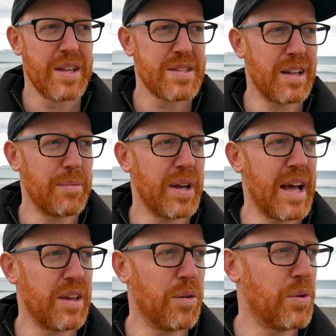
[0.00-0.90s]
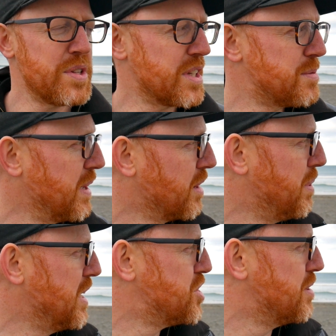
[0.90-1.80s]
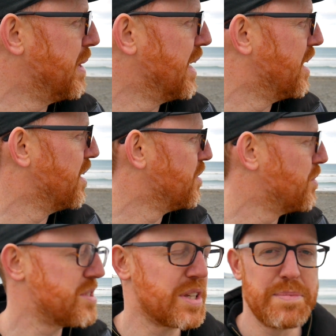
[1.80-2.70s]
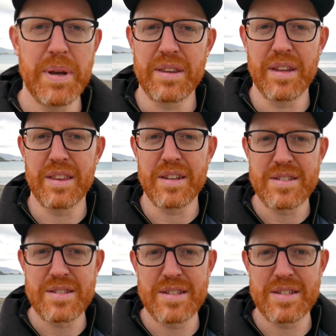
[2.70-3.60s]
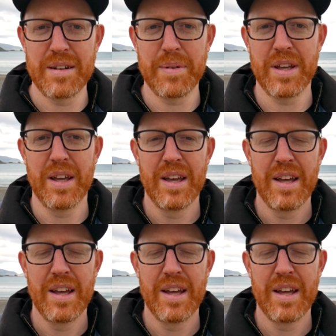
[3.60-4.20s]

It's a little bit like you always expect the beach to be here, and you always expect that there's going to be